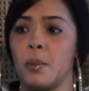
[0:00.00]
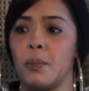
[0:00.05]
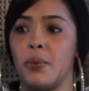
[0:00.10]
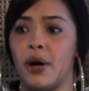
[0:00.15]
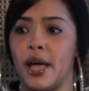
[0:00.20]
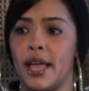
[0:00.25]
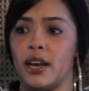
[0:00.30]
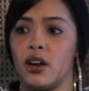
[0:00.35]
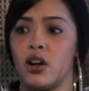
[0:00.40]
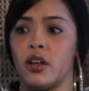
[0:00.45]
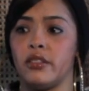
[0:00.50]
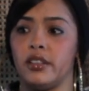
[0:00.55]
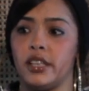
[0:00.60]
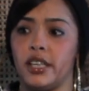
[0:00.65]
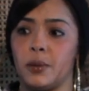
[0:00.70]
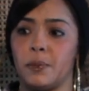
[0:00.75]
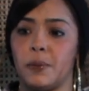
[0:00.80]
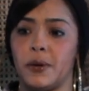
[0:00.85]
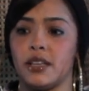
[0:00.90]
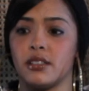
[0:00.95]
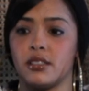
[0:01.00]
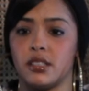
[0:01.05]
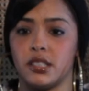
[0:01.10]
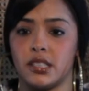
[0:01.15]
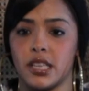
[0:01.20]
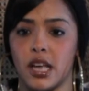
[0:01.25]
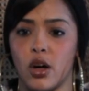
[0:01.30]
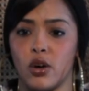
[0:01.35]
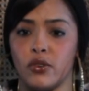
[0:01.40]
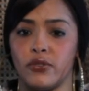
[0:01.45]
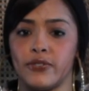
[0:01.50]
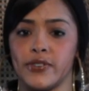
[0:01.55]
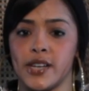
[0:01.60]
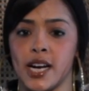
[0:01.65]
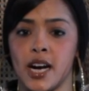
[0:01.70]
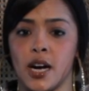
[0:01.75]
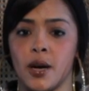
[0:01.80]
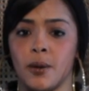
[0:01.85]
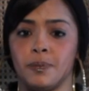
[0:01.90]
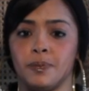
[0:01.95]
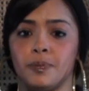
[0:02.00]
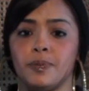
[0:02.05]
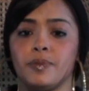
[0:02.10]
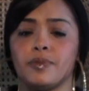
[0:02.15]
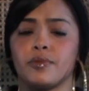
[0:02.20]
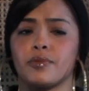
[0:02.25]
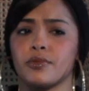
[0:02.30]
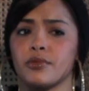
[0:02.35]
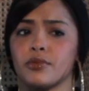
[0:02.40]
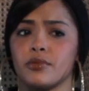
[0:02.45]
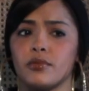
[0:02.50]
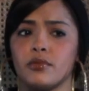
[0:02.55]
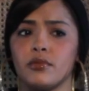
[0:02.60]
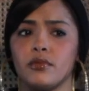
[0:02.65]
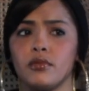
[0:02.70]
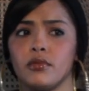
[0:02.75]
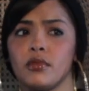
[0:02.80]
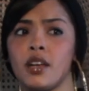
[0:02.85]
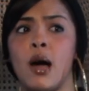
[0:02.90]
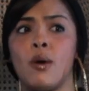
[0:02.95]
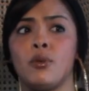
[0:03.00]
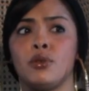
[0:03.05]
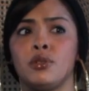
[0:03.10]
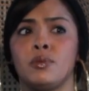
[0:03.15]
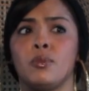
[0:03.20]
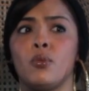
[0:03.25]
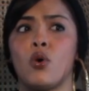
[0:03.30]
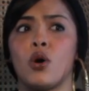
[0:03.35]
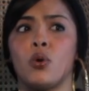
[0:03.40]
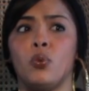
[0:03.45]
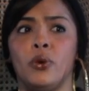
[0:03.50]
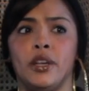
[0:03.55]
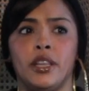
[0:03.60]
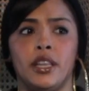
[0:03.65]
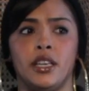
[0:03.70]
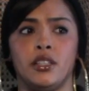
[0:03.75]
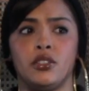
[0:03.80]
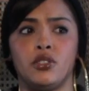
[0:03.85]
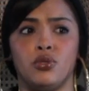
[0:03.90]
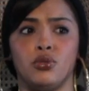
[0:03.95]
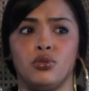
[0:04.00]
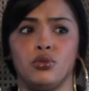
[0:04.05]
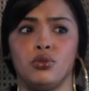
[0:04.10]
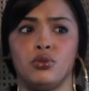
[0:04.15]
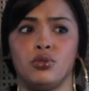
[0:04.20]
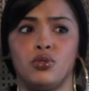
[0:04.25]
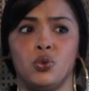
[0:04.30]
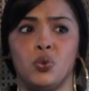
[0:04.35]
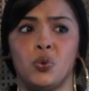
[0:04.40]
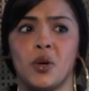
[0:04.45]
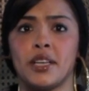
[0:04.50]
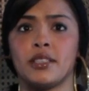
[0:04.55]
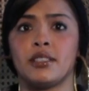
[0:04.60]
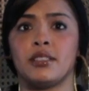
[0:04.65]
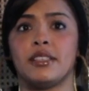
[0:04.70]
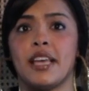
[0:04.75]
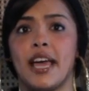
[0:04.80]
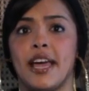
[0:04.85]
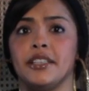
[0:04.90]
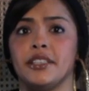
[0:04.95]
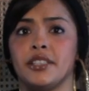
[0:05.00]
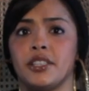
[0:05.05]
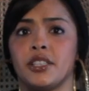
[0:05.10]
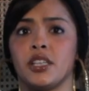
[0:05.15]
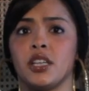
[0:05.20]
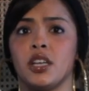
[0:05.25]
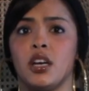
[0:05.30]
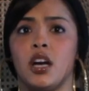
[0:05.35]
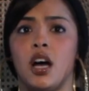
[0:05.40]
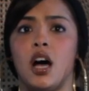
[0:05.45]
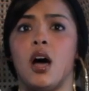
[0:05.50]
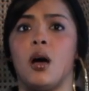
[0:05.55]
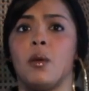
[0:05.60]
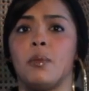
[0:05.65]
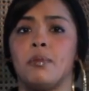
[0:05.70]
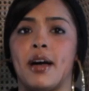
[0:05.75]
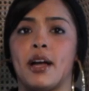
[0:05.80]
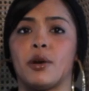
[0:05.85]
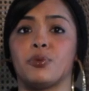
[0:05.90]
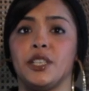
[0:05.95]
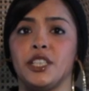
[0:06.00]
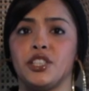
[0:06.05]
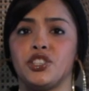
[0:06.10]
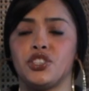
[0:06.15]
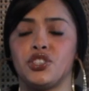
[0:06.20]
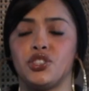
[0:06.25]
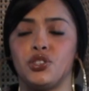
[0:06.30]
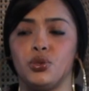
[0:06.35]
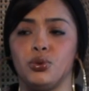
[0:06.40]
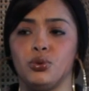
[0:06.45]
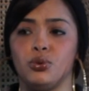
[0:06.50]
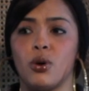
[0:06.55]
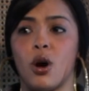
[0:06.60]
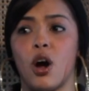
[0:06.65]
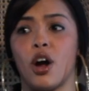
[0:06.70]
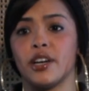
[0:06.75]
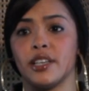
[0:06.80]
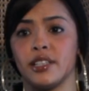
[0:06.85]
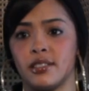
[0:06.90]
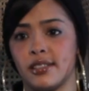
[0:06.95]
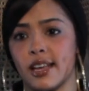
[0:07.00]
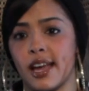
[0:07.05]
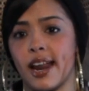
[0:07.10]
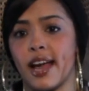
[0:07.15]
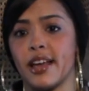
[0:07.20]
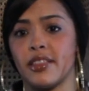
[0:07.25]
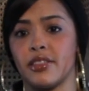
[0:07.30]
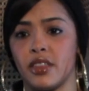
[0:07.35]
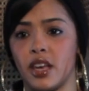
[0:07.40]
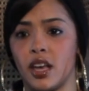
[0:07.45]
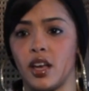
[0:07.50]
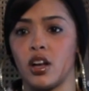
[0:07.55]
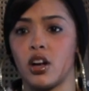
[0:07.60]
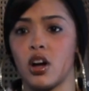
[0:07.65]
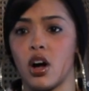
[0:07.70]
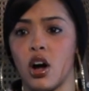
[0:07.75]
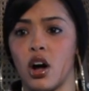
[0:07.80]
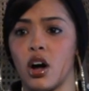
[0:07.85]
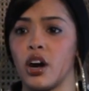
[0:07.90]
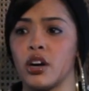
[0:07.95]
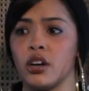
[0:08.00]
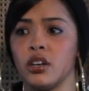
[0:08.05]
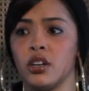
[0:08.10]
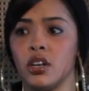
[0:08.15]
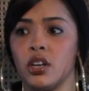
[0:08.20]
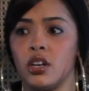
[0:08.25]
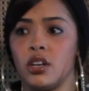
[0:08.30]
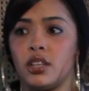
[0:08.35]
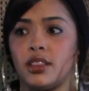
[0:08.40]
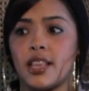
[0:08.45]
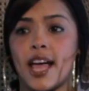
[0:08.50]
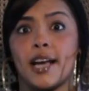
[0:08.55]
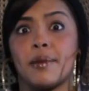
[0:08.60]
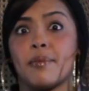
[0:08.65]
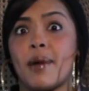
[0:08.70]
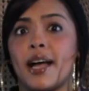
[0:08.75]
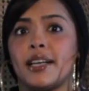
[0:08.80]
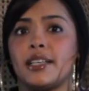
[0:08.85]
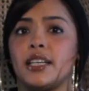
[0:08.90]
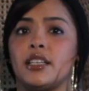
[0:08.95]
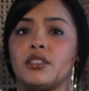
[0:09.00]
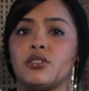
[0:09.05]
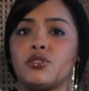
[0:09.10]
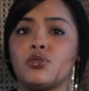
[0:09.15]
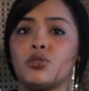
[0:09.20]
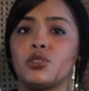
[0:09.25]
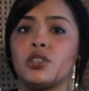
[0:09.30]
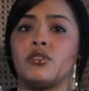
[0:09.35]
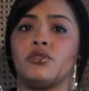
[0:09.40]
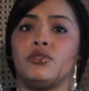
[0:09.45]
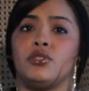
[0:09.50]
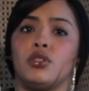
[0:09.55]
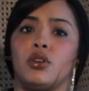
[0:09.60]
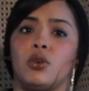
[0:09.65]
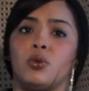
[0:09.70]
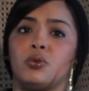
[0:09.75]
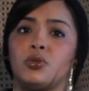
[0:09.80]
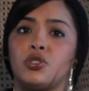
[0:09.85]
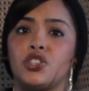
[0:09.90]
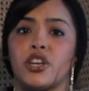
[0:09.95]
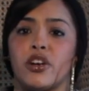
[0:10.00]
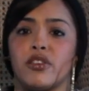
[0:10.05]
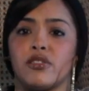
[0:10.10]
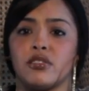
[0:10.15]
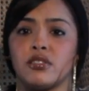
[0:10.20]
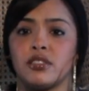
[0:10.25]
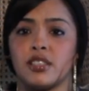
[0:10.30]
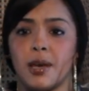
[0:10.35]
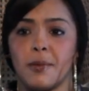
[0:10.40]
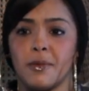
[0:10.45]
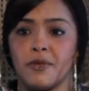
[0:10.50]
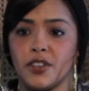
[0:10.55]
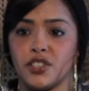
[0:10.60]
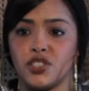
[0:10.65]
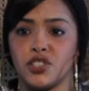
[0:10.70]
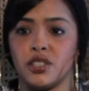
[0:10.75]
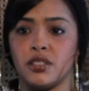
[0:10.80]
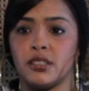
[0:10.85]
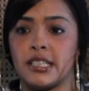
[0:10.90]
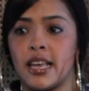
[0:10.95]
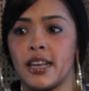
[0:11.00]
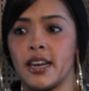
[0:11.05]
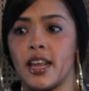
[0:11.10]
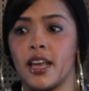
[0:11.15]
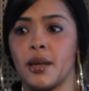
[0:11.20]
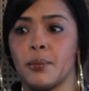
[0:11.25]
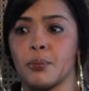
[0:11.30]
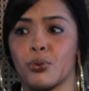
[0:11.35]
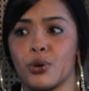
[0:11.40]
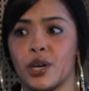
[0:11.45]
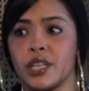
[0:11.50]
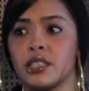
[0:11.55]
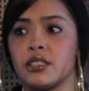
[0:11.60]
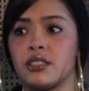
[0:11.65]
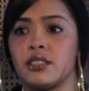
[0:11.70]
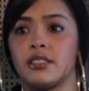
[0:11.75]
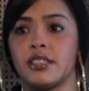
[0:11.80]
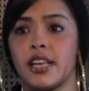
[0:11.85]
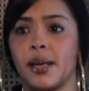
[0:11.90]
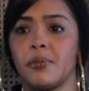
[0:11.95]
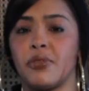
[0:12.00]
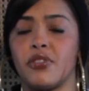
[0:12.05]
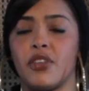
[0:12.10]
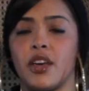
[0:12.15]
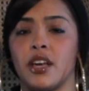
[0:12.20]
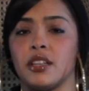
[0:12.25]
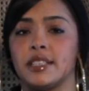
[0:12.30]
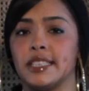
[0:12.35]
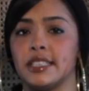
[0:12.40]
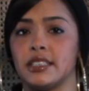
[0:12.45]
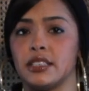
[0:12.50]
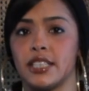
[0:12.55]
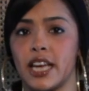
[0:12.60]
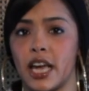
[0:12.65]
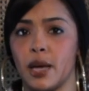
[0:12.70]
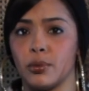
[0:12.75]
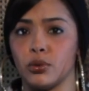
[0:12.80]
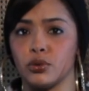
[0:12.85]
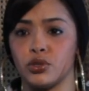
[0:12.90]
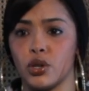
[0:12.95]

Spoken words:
But on the EP itself, I was more willing to extend my reach to artists that I think are like-minded and sort of, you know, share the same visions and bring the same thing to the table.